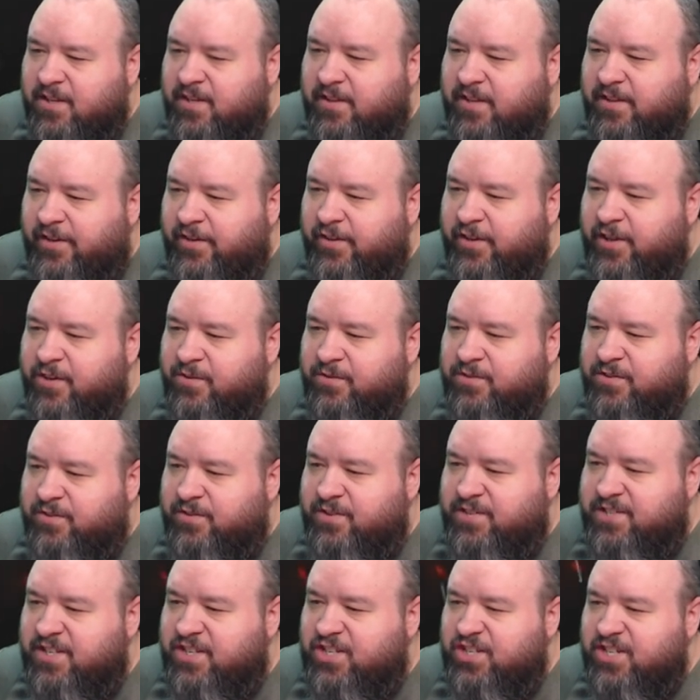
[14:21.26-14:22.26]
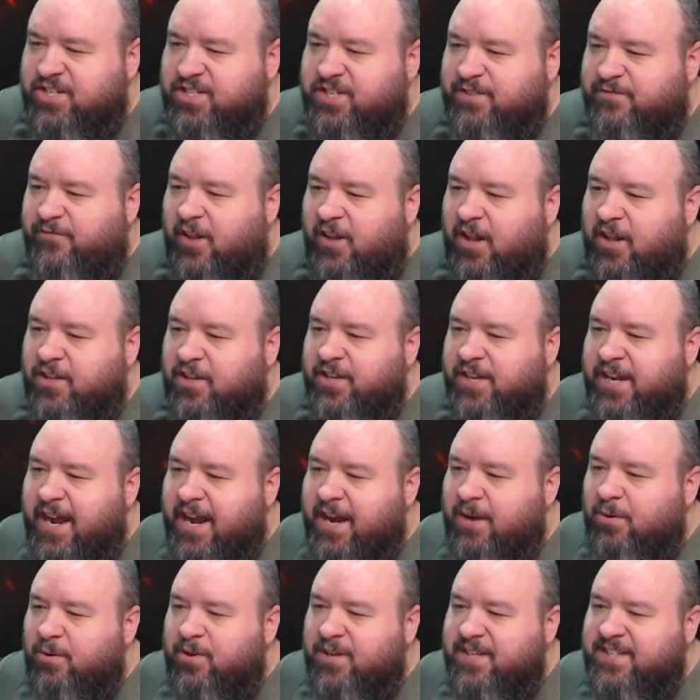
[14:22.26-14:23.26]
There you go. So you see just the Falcon
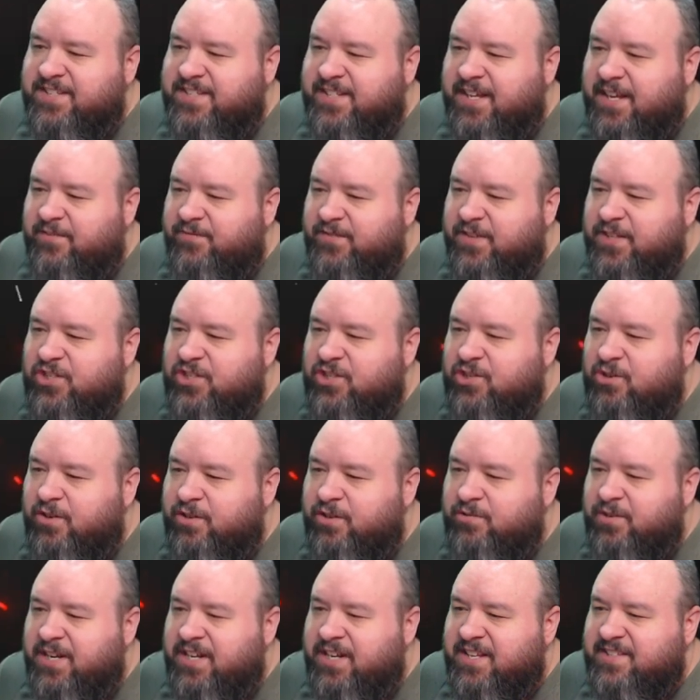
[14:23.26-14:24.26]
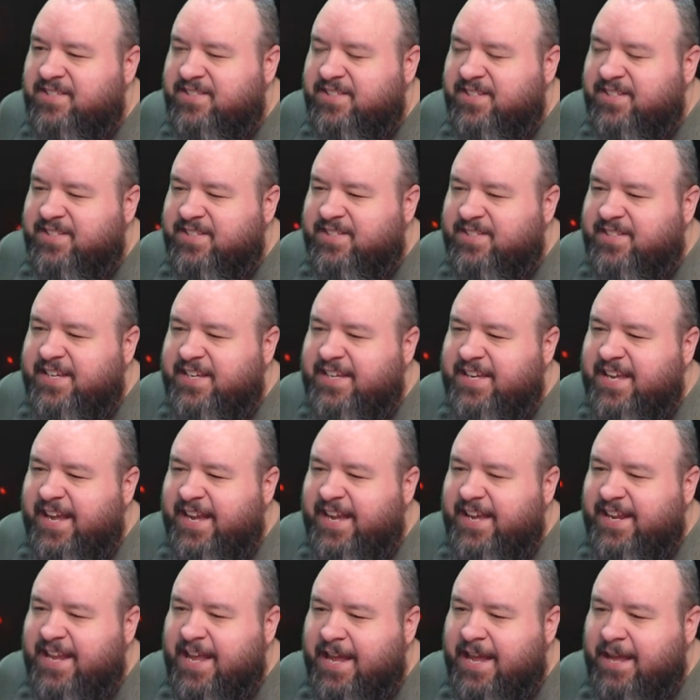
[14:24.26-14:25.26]
Arrow itself is
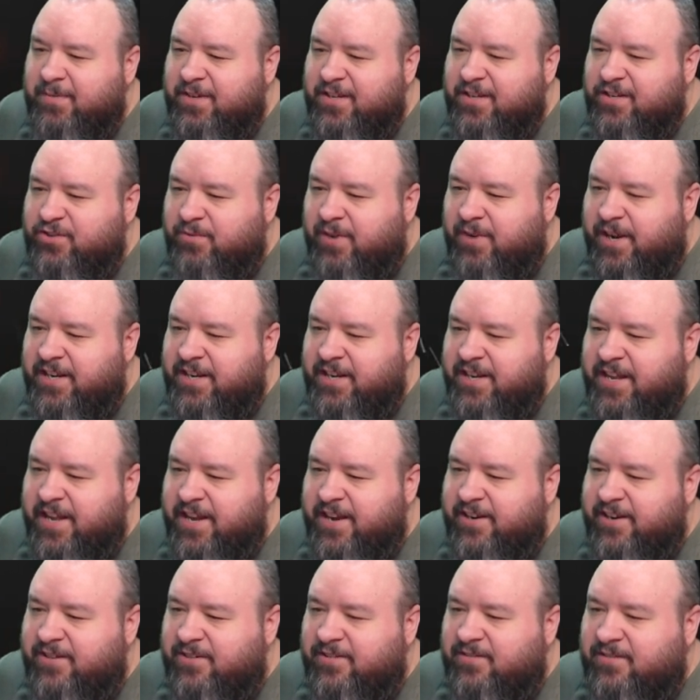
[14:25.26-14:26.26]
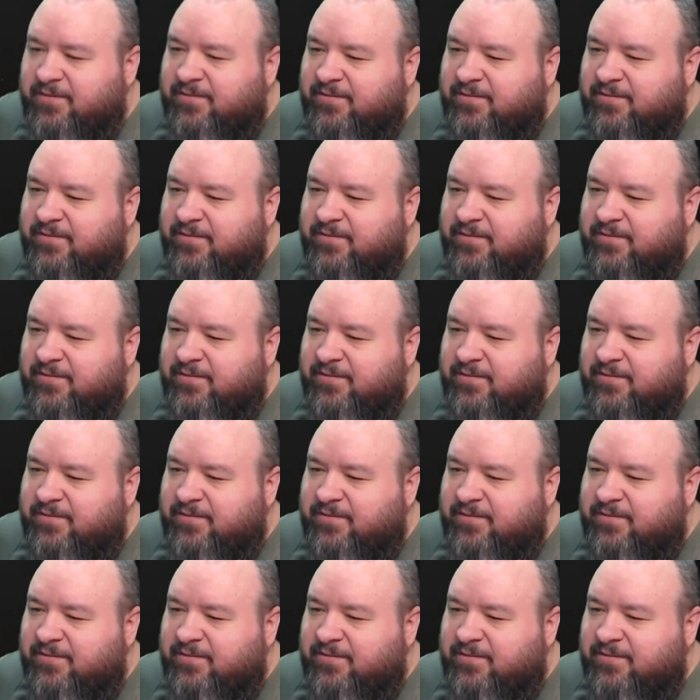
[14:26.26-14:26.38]
260k damage right there.